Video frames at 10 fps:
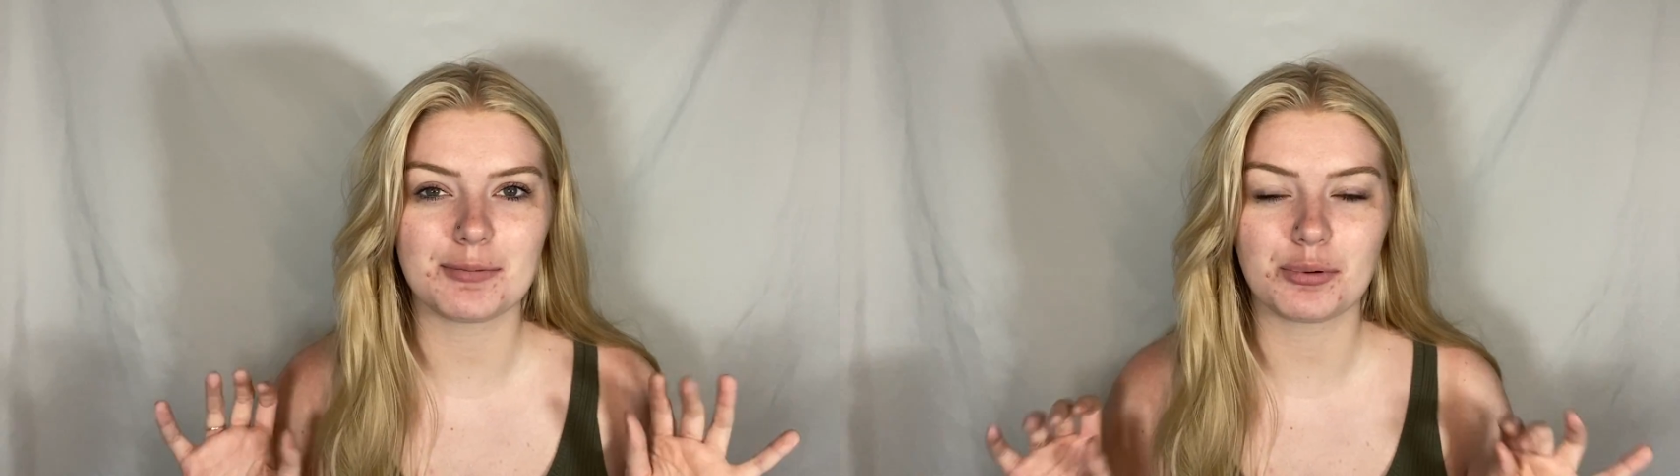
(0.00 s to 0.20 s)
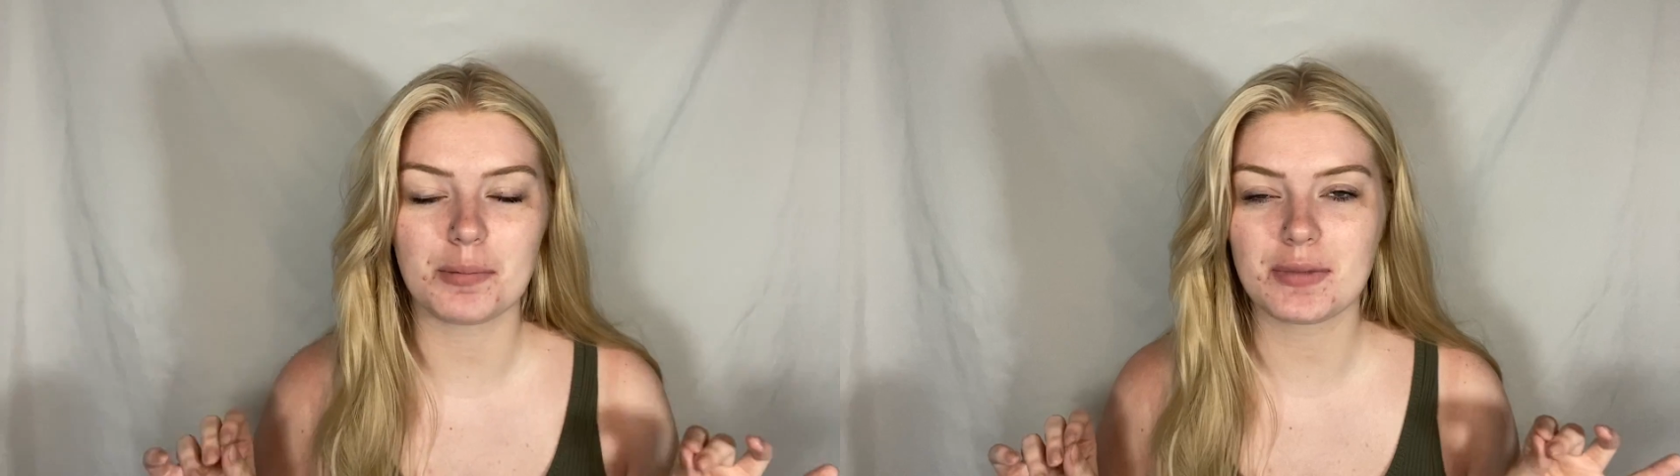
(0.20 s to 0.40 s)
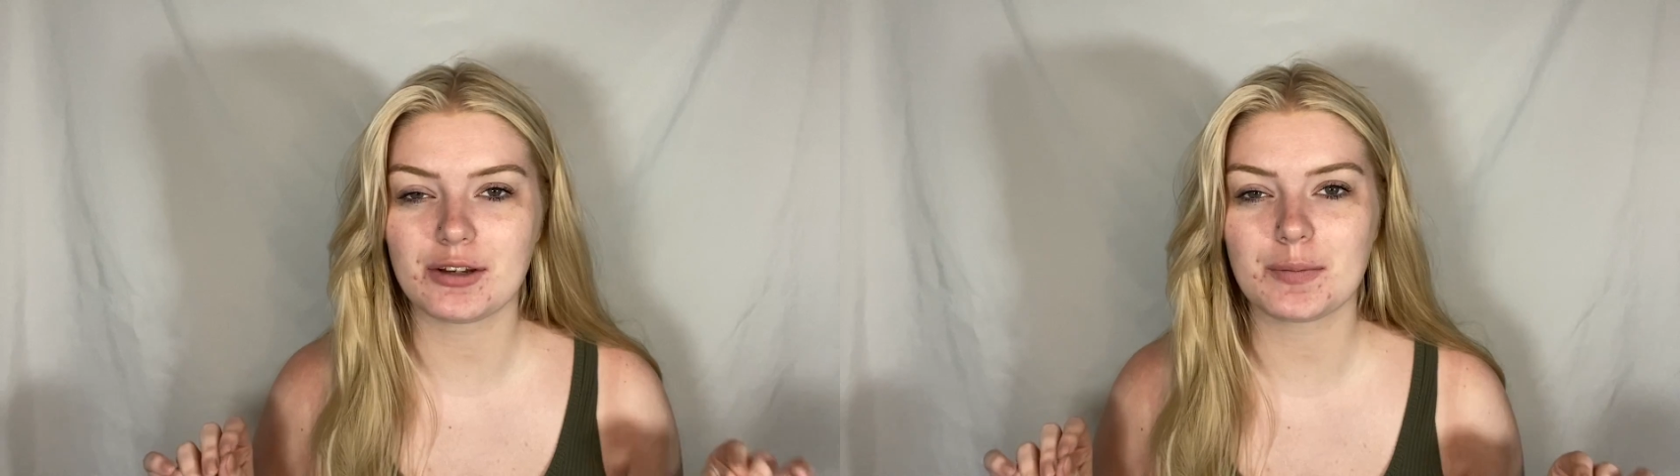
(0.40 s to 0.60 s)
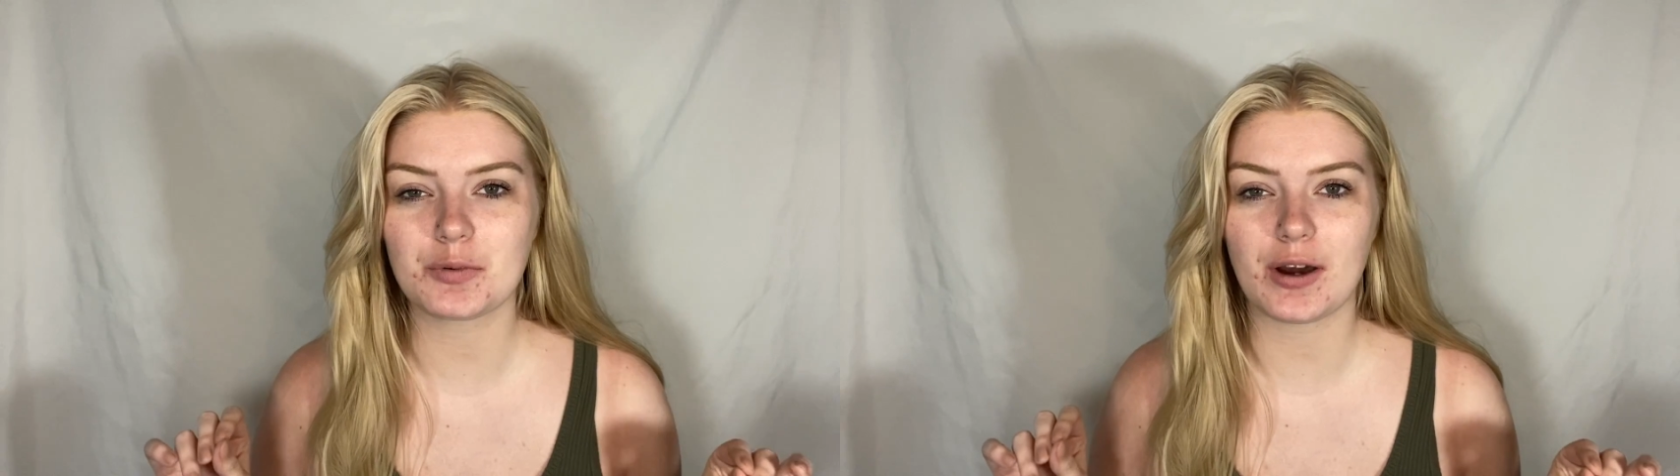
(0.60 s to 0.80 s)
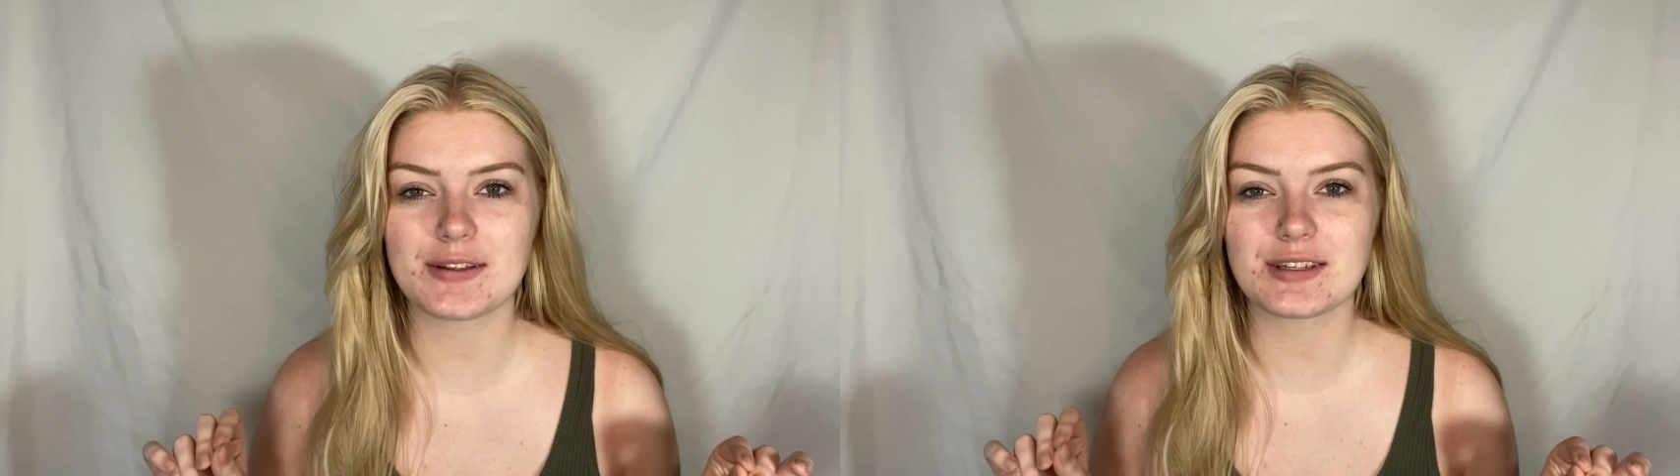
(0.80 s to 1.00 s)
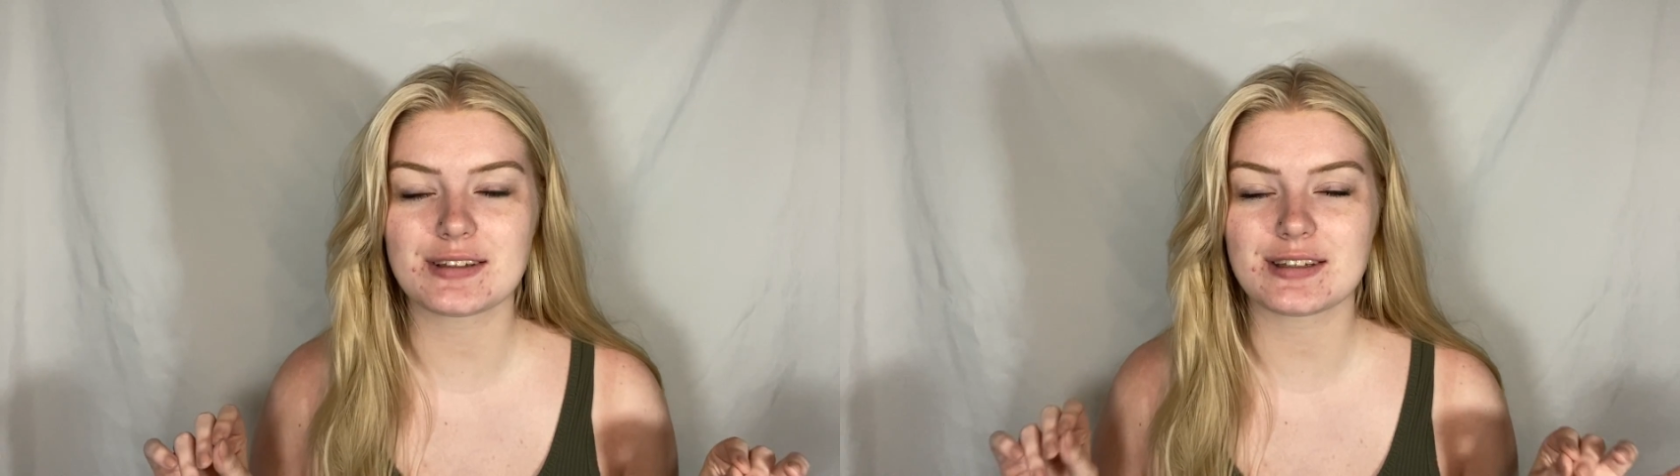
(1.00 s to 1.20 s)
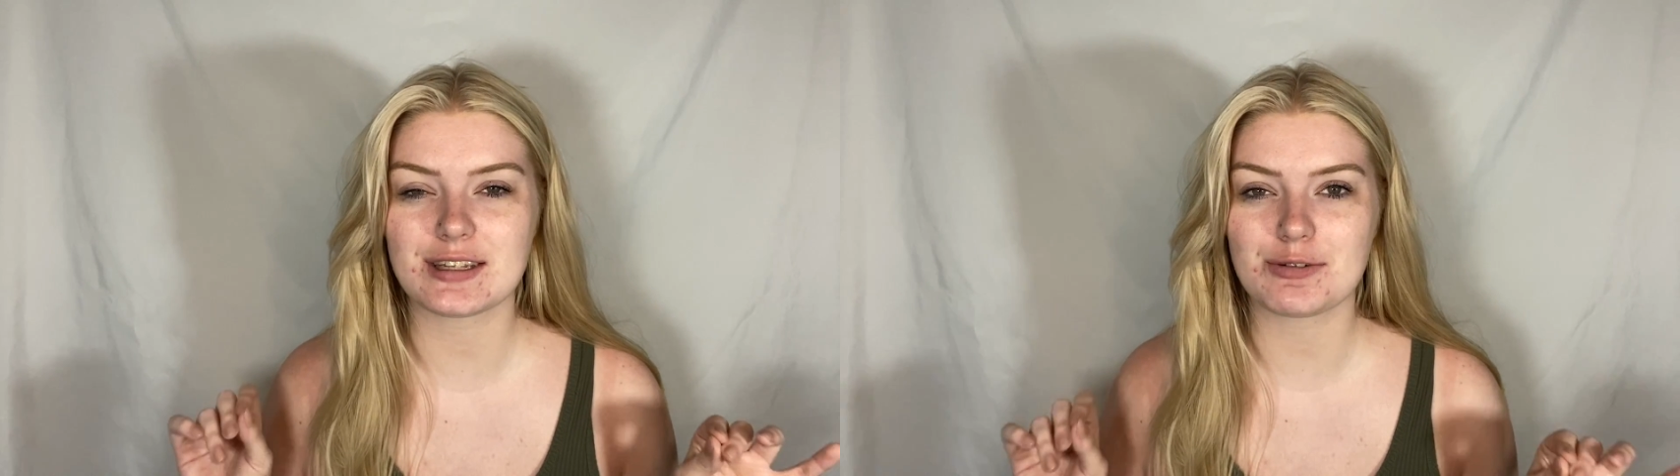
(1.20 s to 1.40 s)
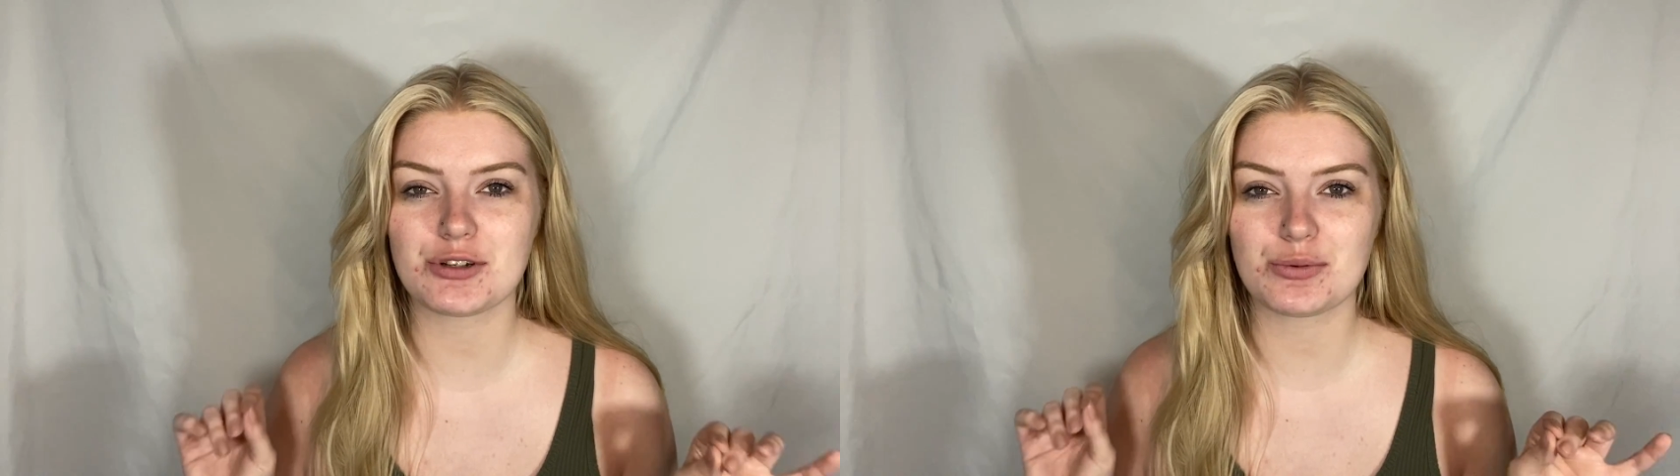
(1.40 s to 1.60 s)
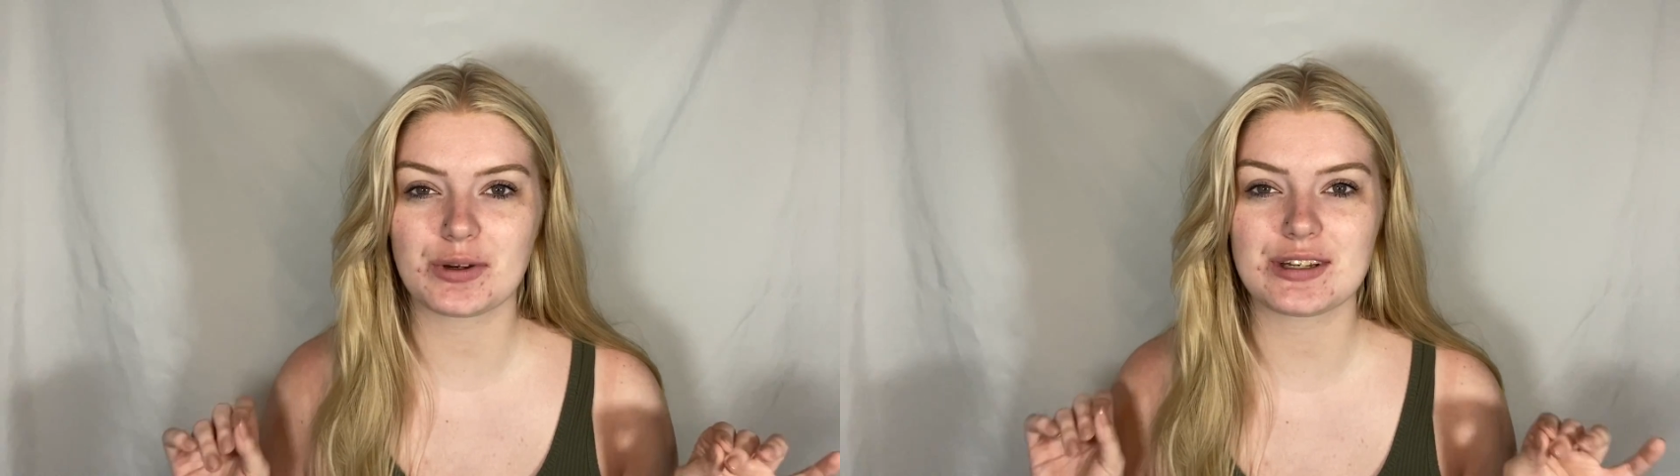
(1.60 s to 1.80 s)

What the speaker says: plumping lip glosses to see which one